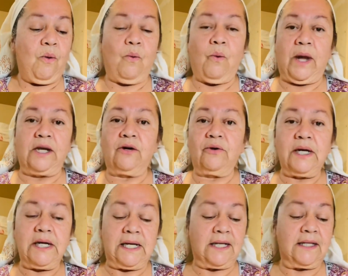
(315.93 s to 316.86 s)
wet
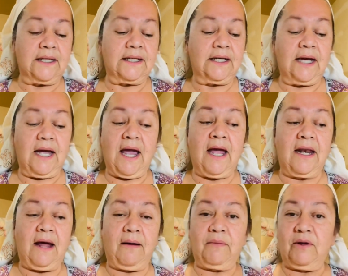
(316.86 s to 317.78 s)
ingredients. And
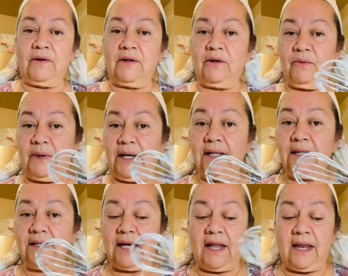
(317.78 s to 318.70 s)
I'm using a
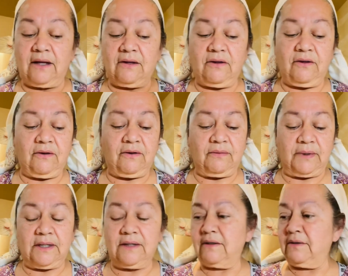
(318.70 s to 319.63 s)
whisk. I like to use a
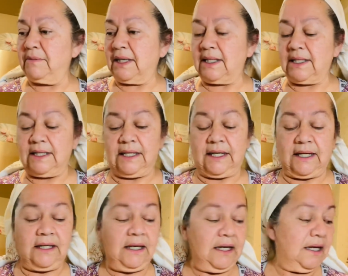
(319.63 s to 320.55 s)
whisk to mix it in.